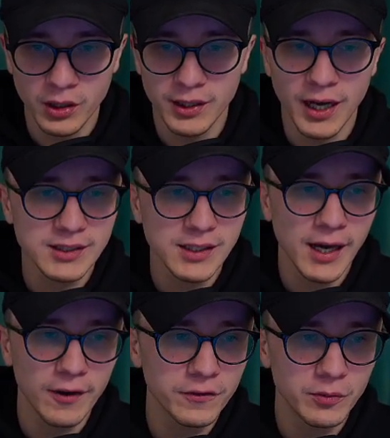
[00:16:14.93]
Doesn't
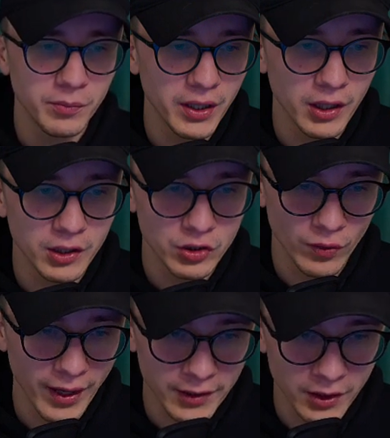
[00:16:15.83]
have to be
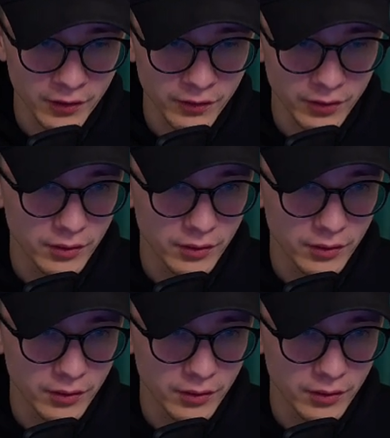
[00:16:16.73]
interactive,